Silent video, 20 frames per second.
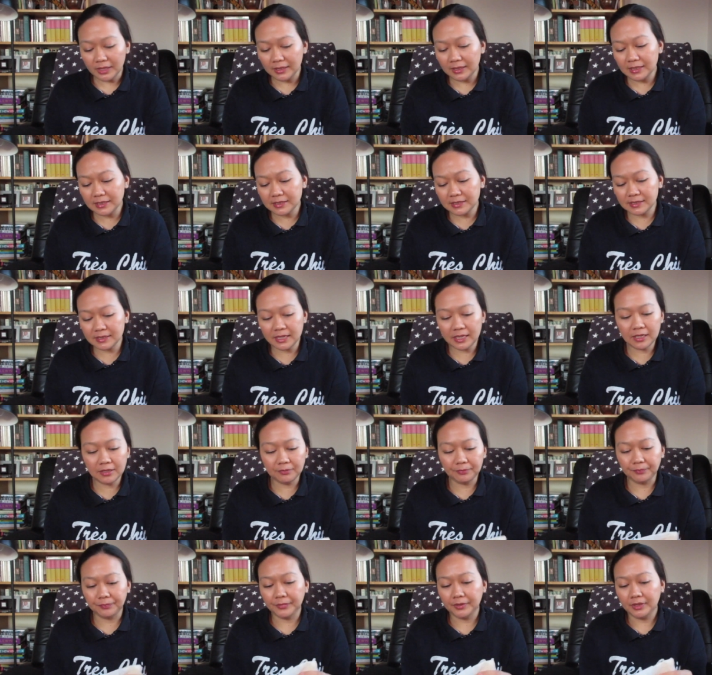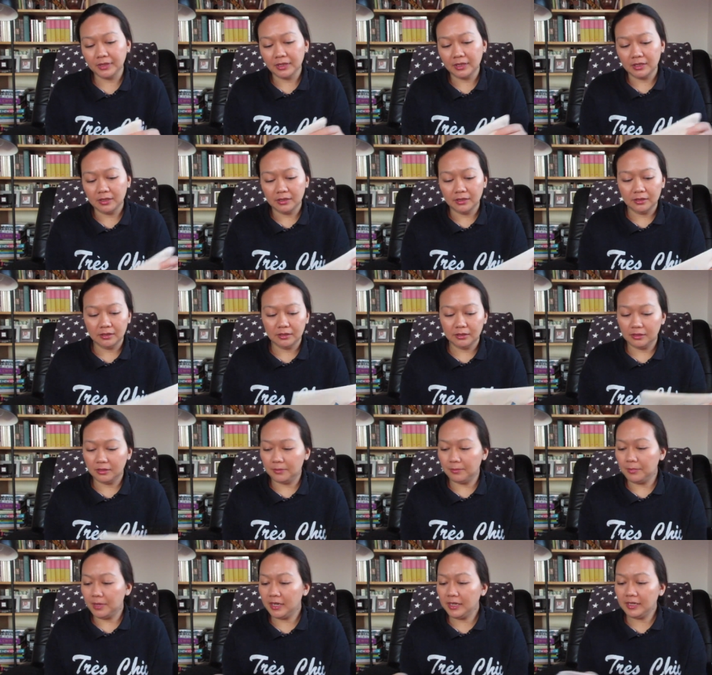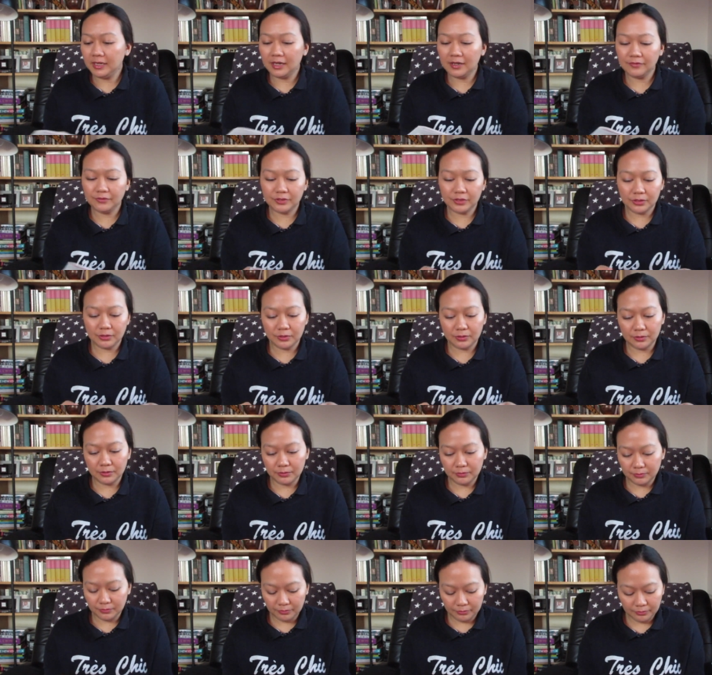Let's see, I might have to